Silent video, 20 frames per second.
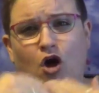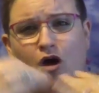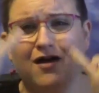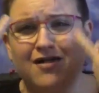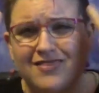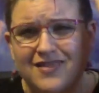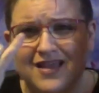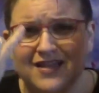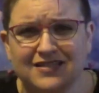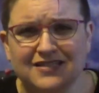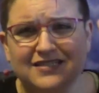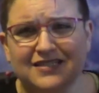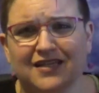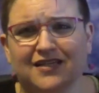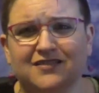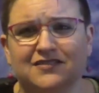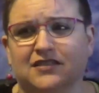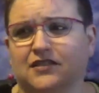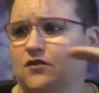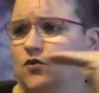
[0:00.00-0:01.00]
a
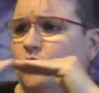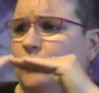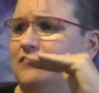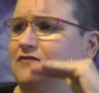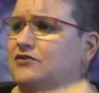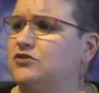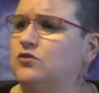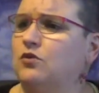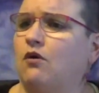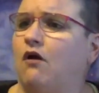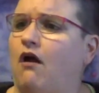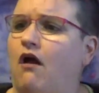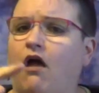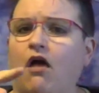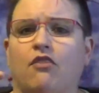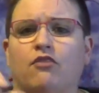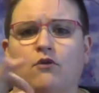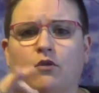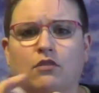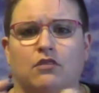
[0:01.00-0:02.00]
functional and
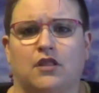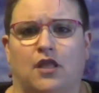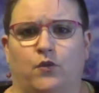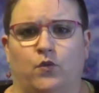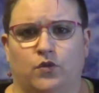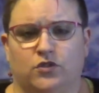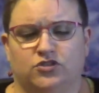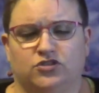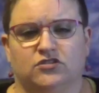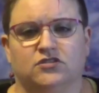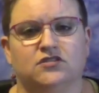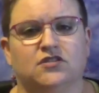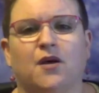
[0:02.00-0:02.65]
solid language,